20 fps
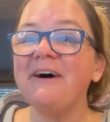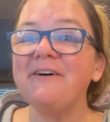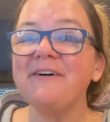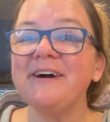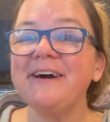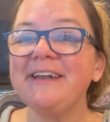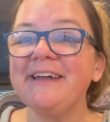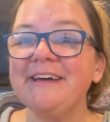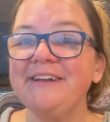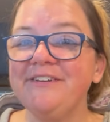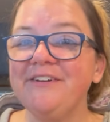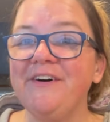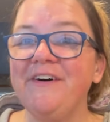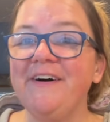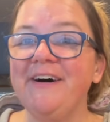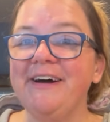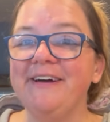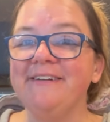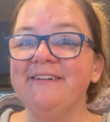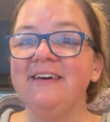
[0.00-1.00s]
could I
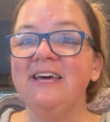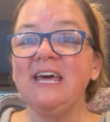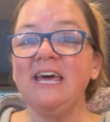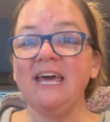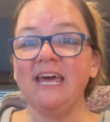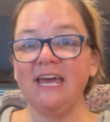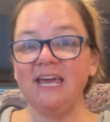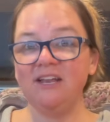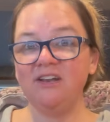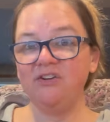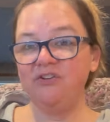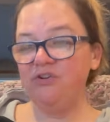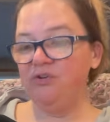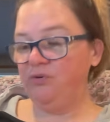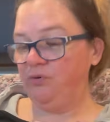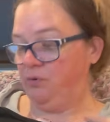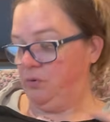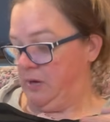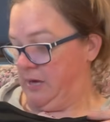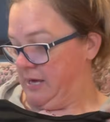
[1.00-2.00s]
not? And
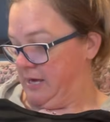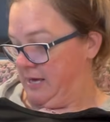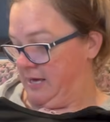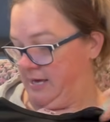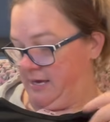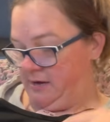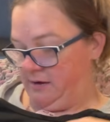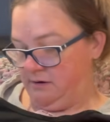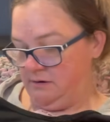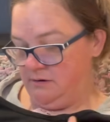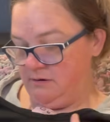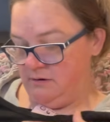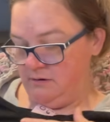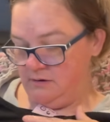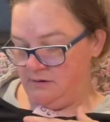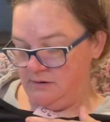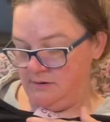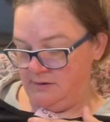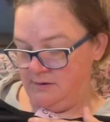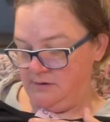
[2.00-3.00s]
do a
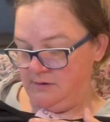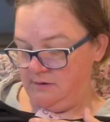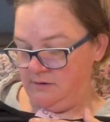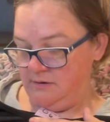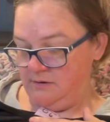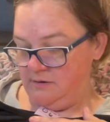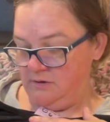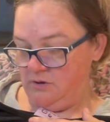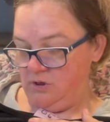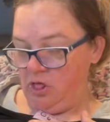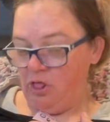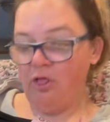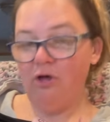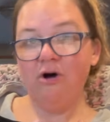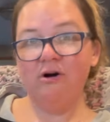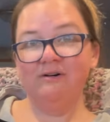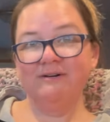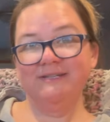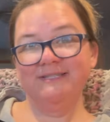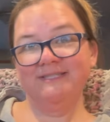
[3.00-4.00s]

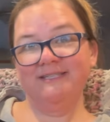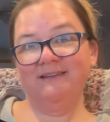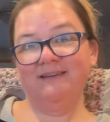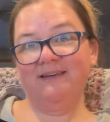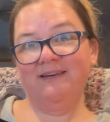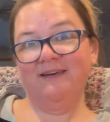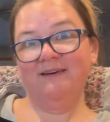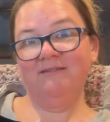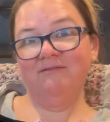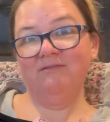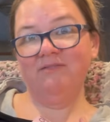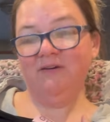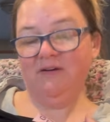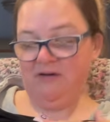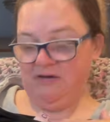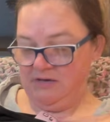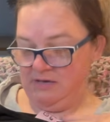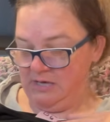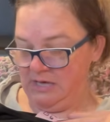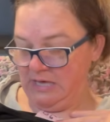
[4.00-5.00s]
long sleeve
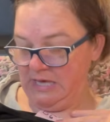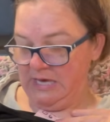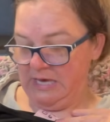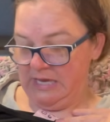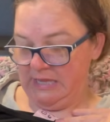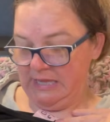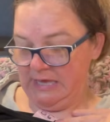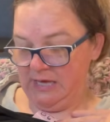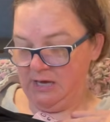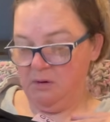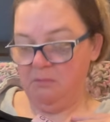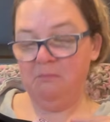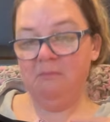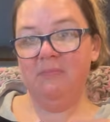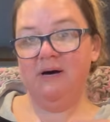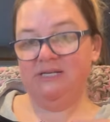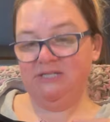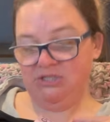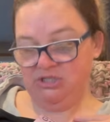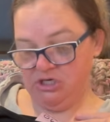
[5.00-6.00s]
in like a
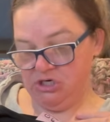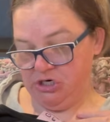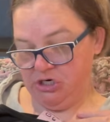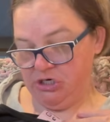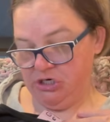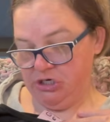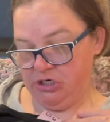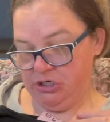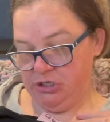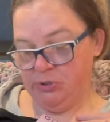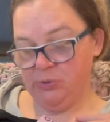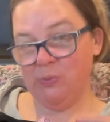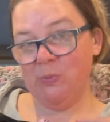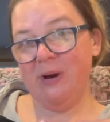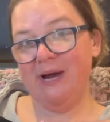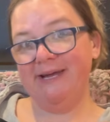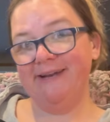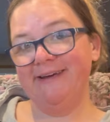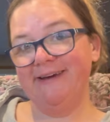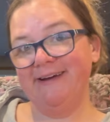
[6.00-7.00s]
mustard,
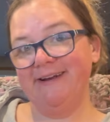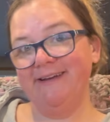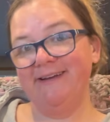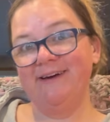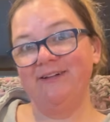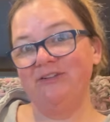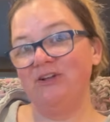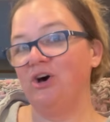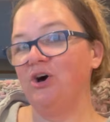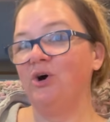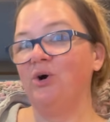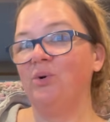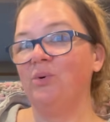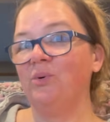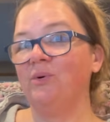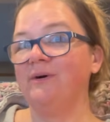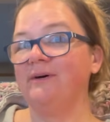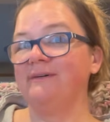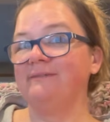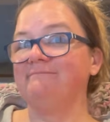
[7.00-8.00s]
red and
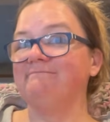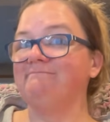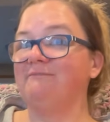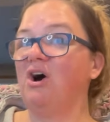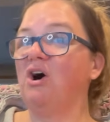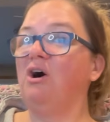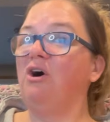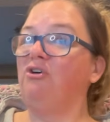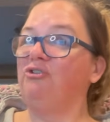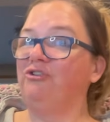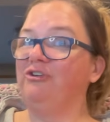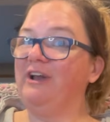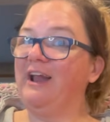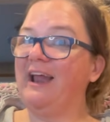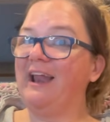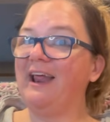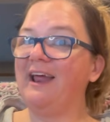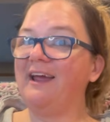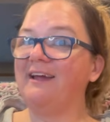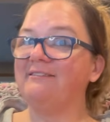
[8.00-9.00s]
yellow,
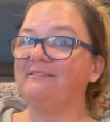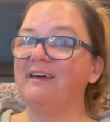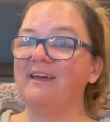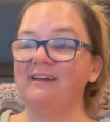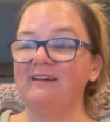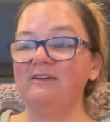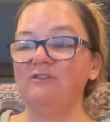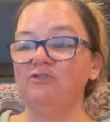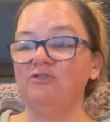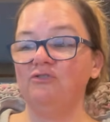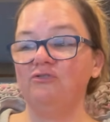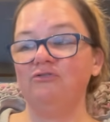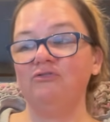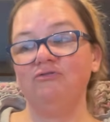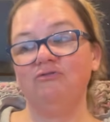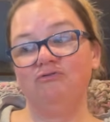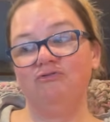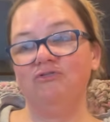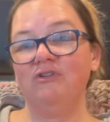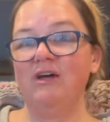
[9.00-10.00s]
alternating, like
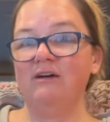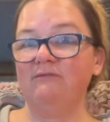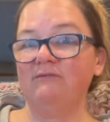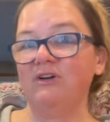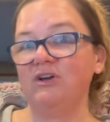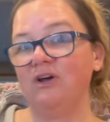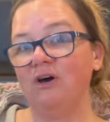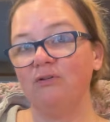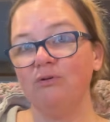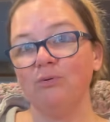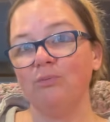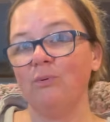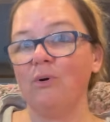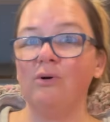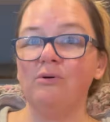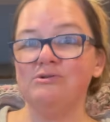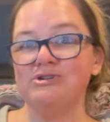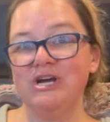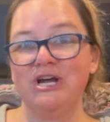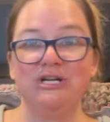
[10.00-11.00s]
every other
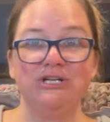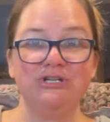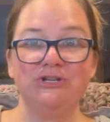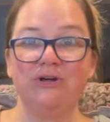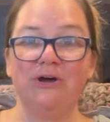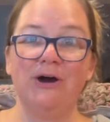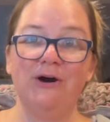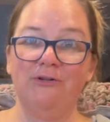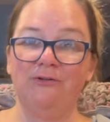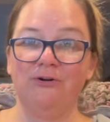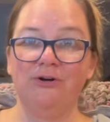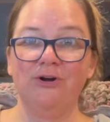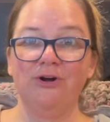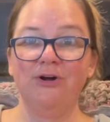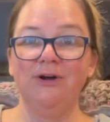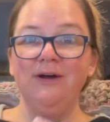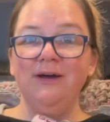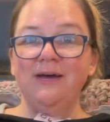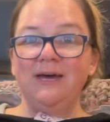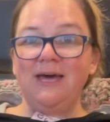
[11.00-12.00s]
row change the color
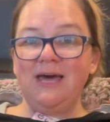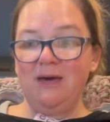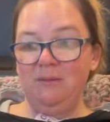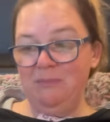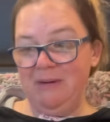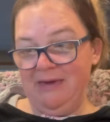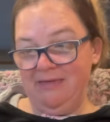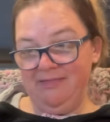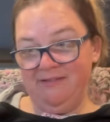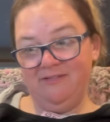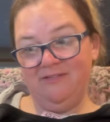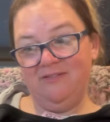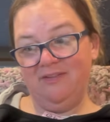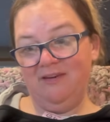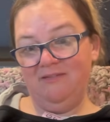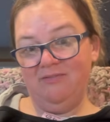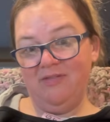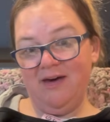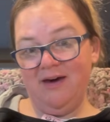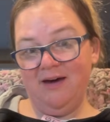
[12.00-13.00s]
and make the
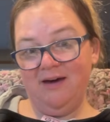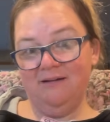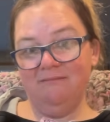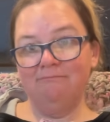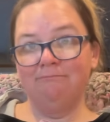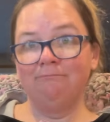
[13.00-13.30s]
sleeve that.